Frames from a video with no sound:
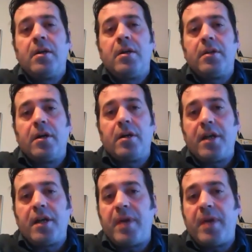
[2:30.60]
the
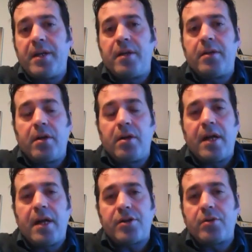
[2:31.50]
Albanian
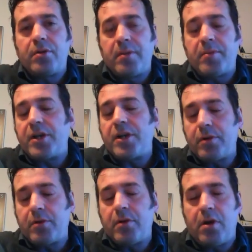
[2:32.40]
National
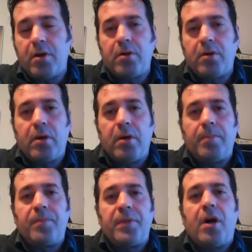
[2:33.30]
Liberation
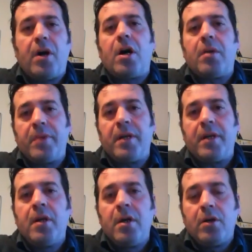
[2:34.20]
Army,
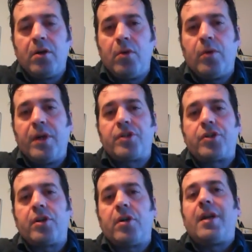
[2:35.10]

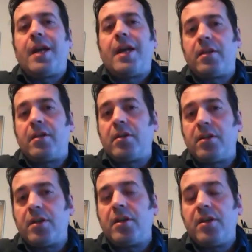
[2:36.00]
which led
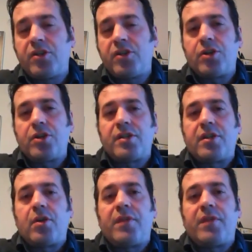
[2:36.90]
the
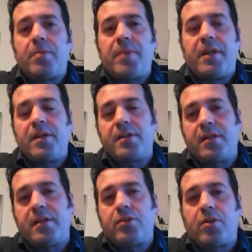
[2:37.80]
insurgency of the Albanians
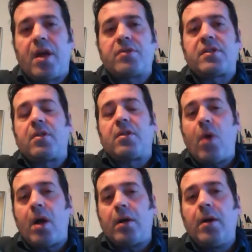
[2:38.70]
in 2001.